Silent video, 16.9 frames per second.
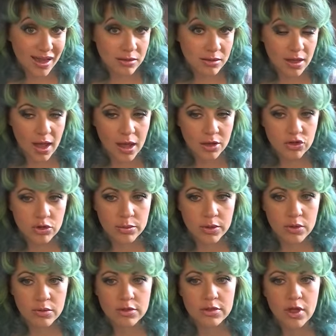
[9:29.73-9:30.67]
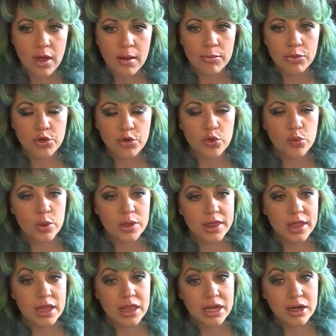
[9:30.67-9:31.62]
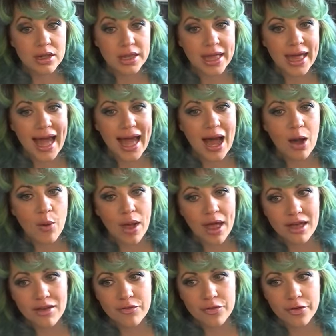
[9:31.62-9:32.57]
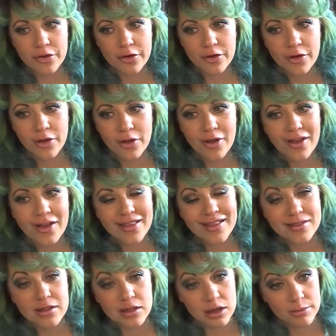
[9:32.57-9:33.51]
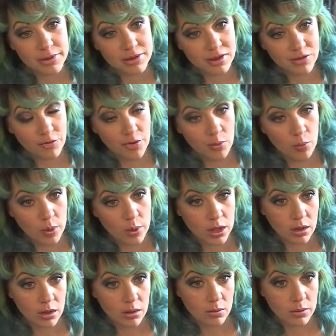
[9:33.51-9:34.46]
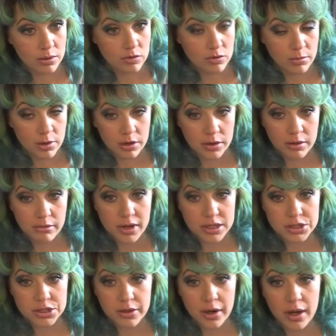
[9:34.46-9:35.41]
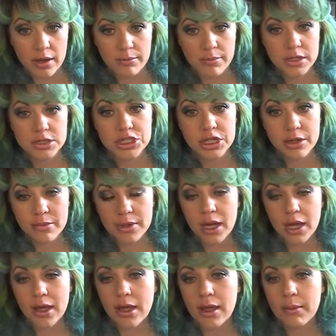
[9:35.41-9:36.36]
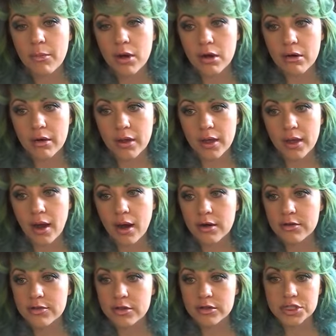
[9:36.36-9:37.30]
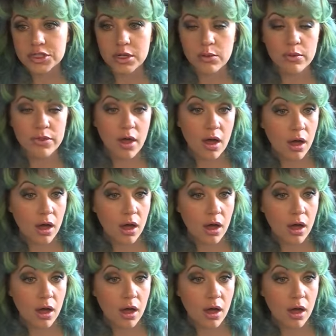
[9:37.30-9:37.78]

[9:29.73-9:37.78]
and its attributes come through really clearly. However, it's a little bit different when we go into Mercury retrograde, but Gemini and Mercury are associated with